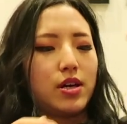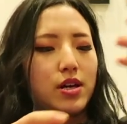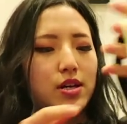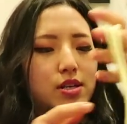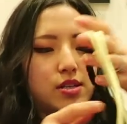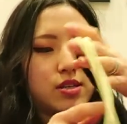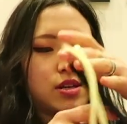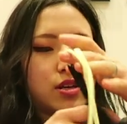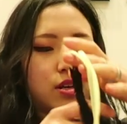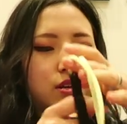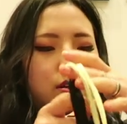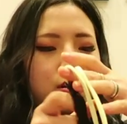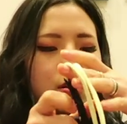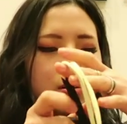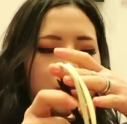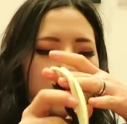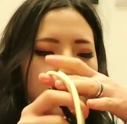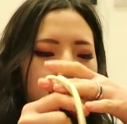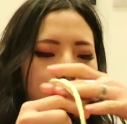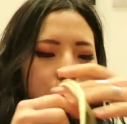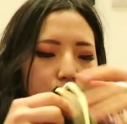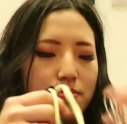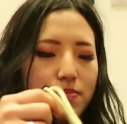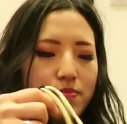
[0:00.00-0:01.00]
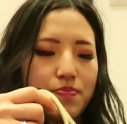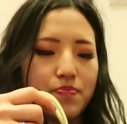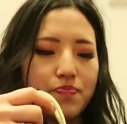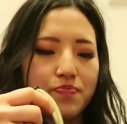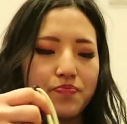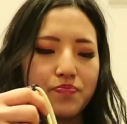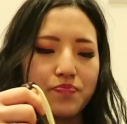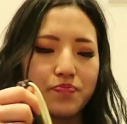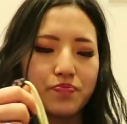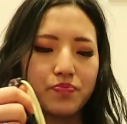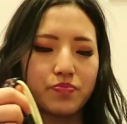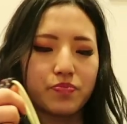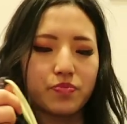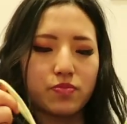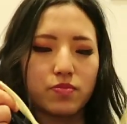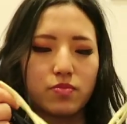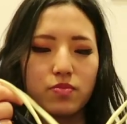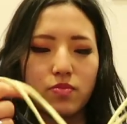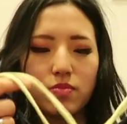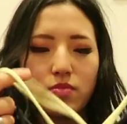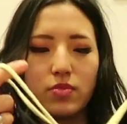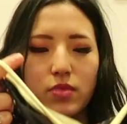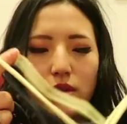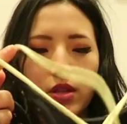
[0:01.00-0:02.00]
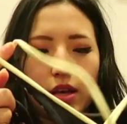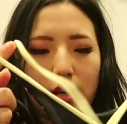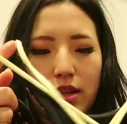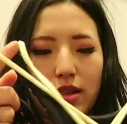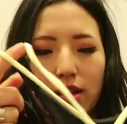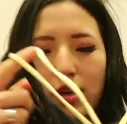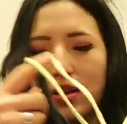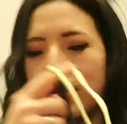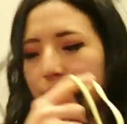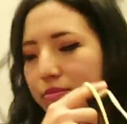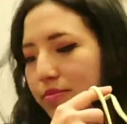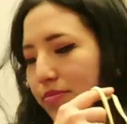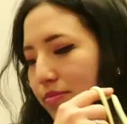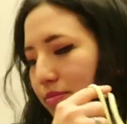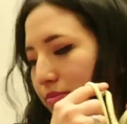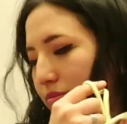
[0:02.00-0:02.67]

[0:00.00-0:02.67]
It has like that.